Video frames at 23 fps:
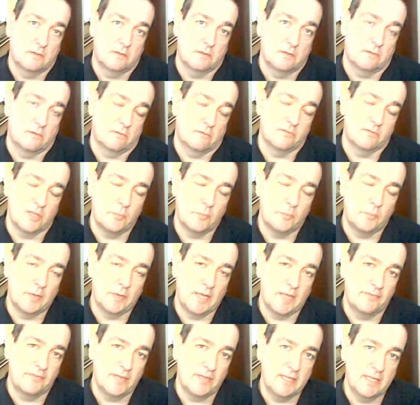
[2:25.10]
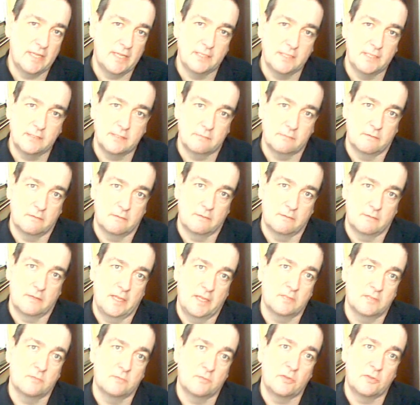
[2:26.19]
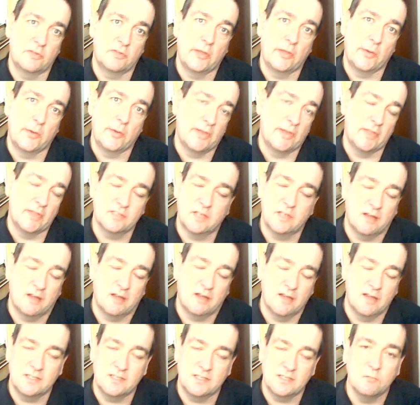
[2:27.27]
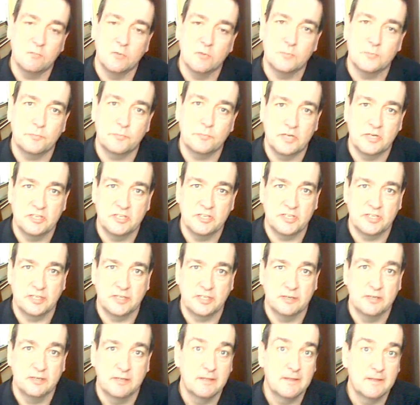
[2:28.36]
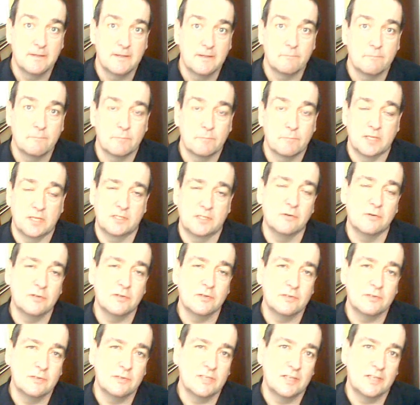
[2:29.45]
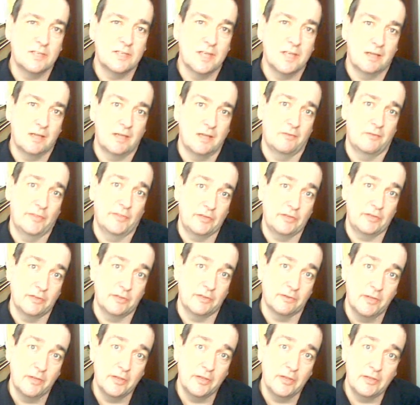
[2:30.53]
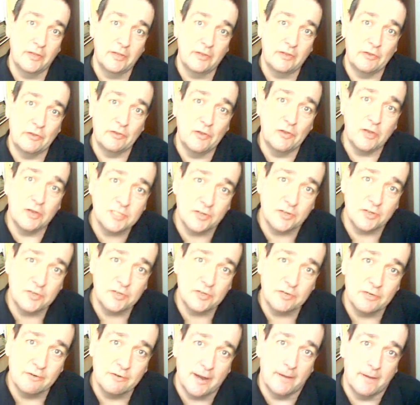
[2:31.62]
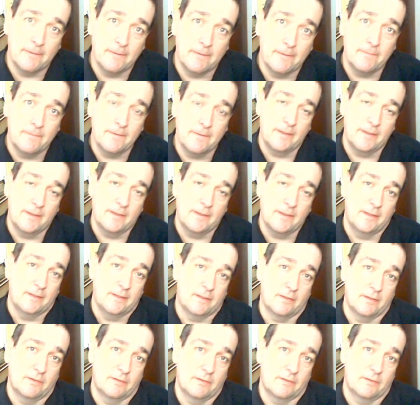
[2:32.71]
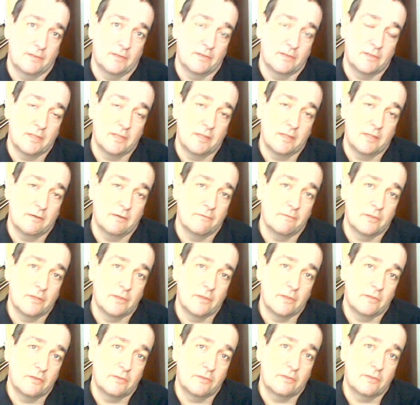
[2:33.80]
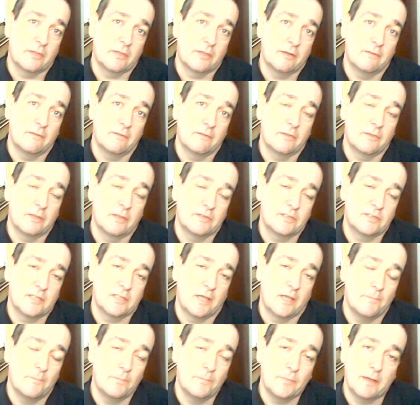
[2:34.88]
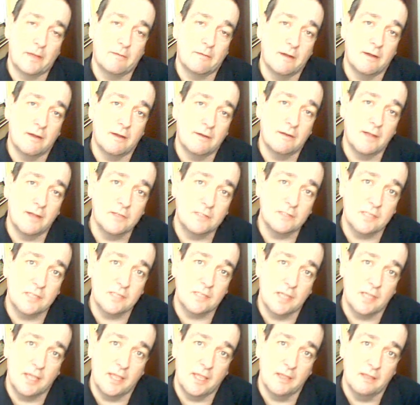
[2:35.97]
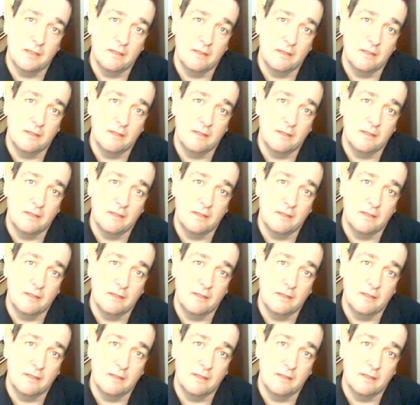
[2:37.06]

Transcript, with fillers: also believe he's he's with you in this. I, don't want to preach to you, but I do want you to know that you're you're not on your own. That that there that there, that um, there are others here